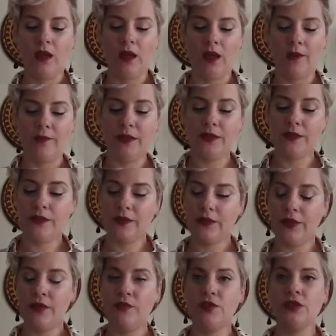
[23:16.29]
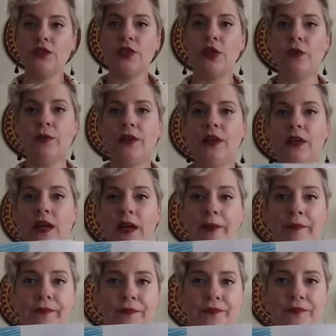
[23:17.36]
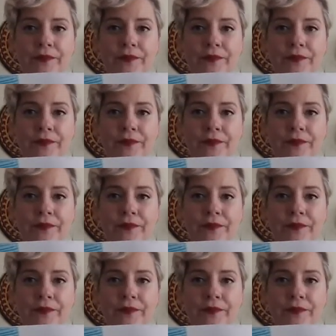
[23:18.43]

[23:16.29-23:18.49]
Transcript: um, so then you would just open it up